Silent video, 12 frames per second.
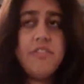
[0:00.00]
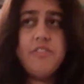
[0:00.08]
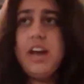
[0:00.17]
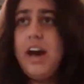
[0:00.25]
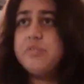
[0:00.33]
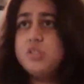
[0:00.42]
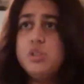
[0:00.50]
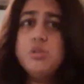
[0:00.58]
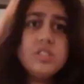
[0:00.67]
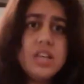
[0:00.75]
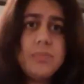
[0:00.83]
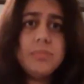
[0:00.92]
We have to
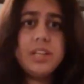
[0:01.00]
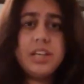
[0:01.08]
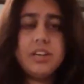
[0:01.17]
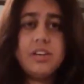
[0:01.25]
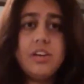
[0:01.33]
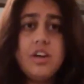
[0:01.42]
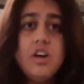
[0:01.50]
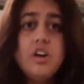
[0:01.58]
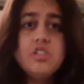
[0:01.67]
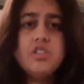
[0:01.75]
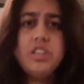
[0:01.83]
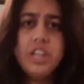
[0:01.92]
do something.
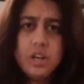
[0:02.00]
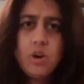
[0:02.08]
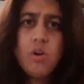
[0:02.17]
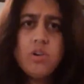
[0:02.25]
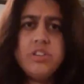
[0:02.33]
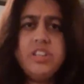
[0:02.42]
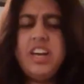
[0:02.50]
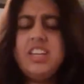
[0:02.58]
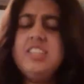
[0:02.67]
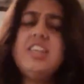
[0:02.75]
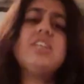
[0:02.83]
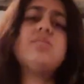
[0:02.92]
So they go
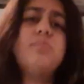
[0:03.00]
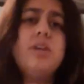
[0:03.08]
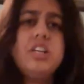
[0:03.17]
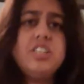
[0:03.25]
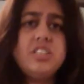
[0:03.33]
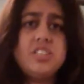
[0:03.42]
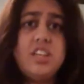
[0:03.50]
dressed as merchants.